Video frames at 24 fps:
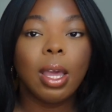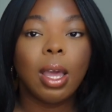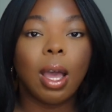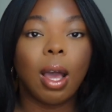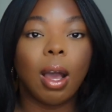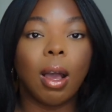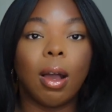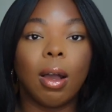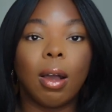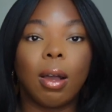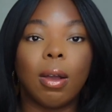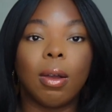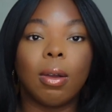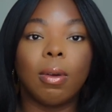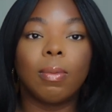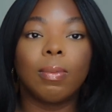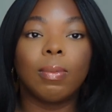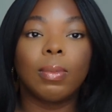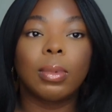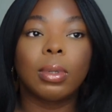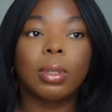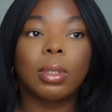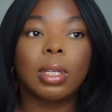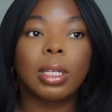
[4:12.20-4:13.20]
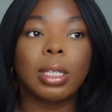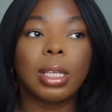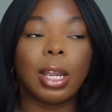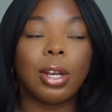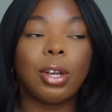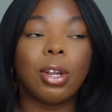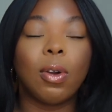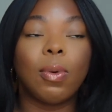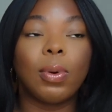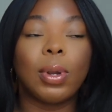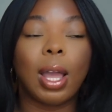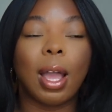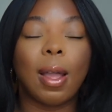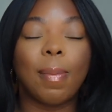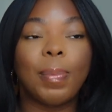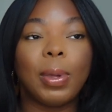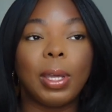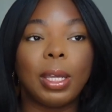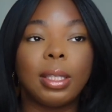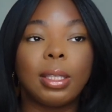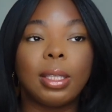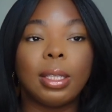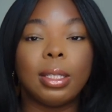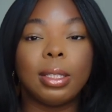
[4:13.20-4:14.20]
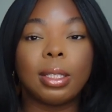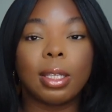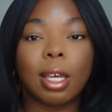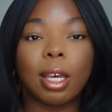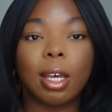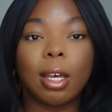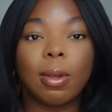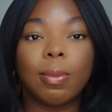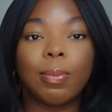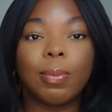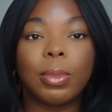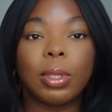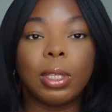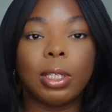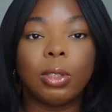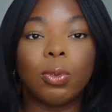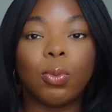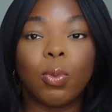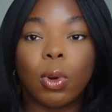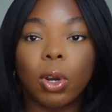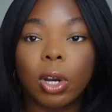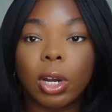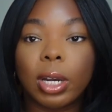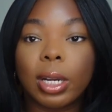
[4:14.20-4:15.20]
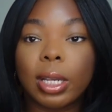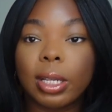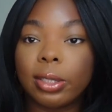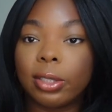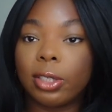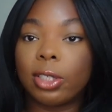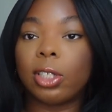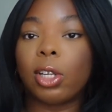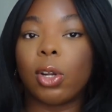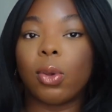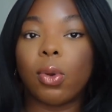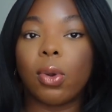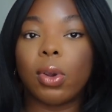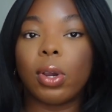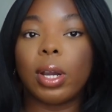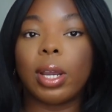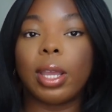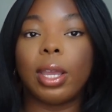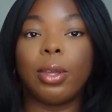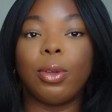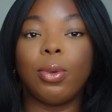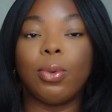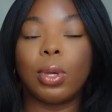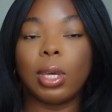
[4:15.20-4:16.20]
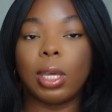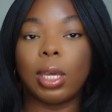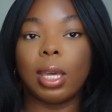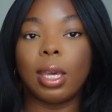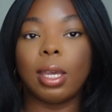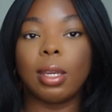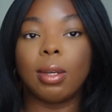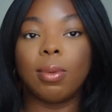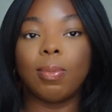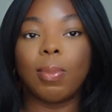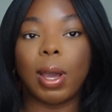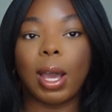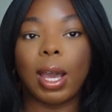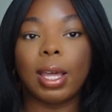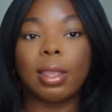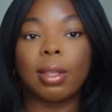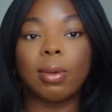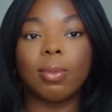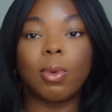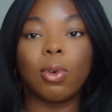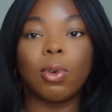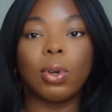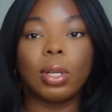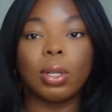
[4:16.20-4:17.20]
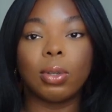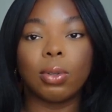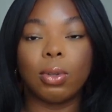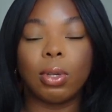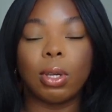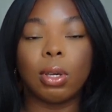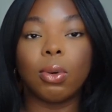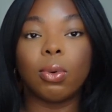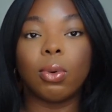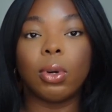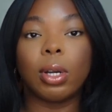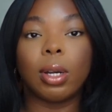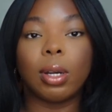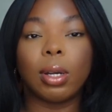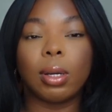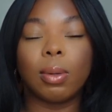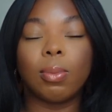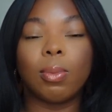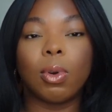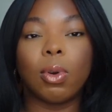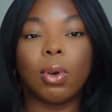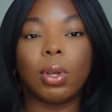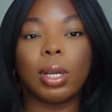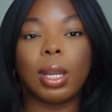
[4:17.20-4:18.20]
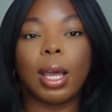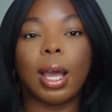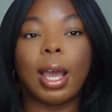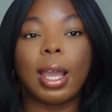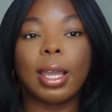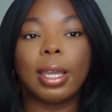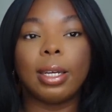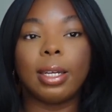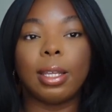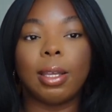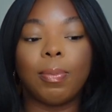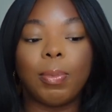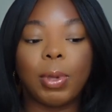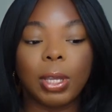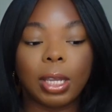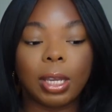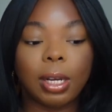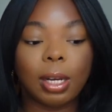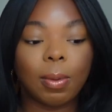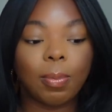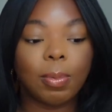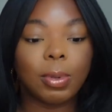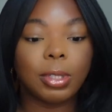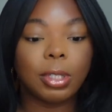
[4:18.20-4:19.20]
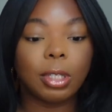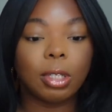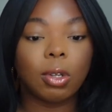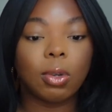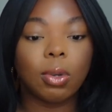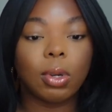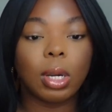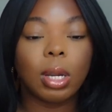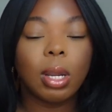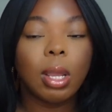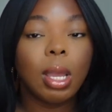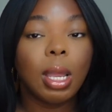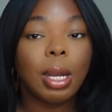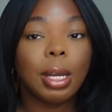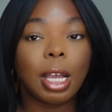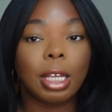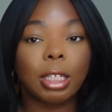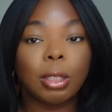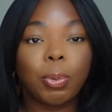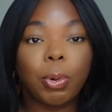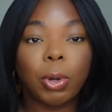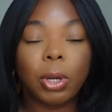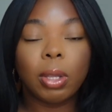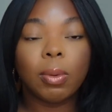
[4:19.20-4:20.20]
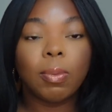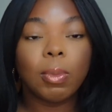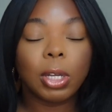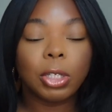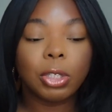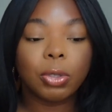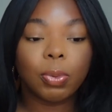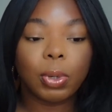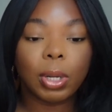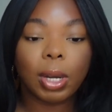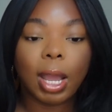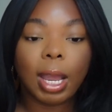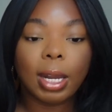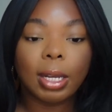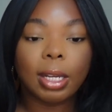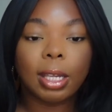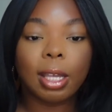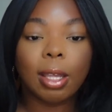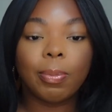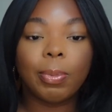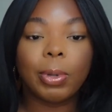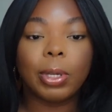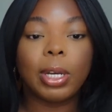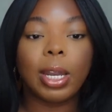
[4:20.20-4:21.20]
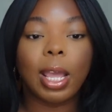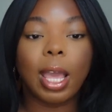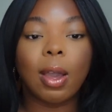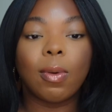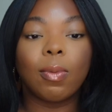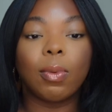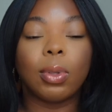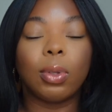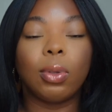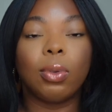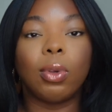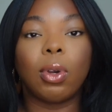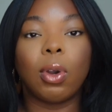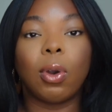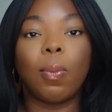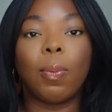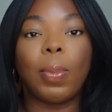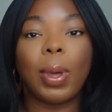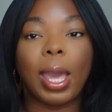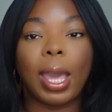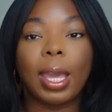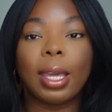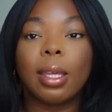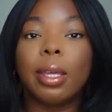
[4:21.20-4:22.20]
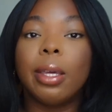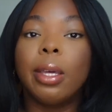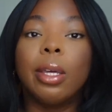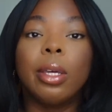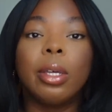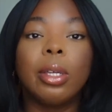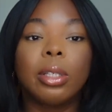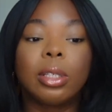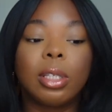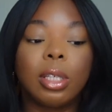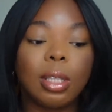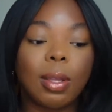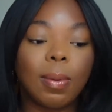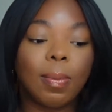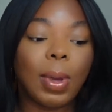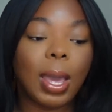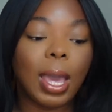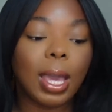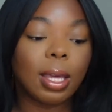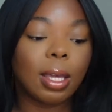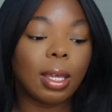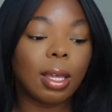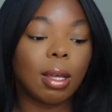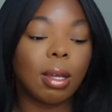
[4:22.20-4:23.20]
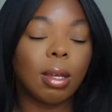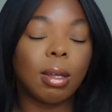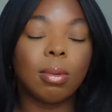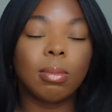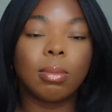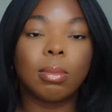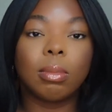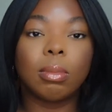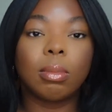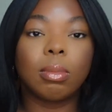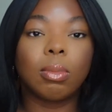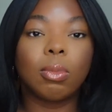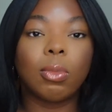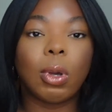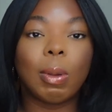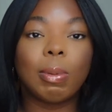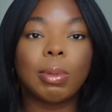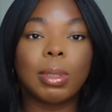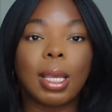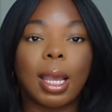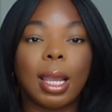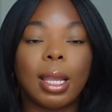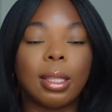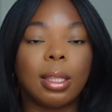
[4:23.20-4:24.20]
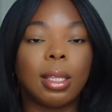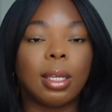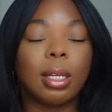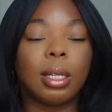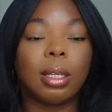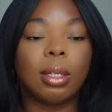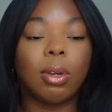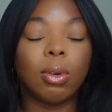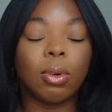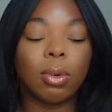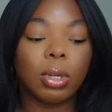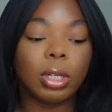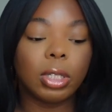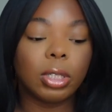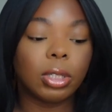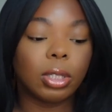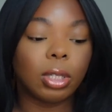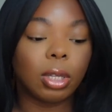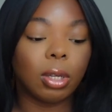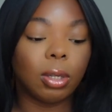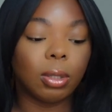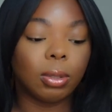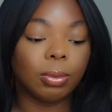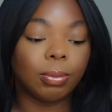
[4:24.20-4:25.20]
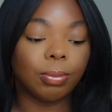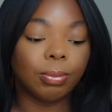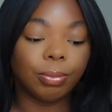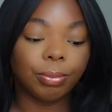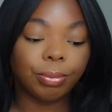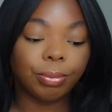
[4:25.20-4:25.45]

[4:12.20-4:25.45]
Um, because I know when I picked these up, these were in store and you can buy them on, you can order them online and then pick it up in store. That's pretty much what I did. But now when you go back to the Mac um, website they're going. So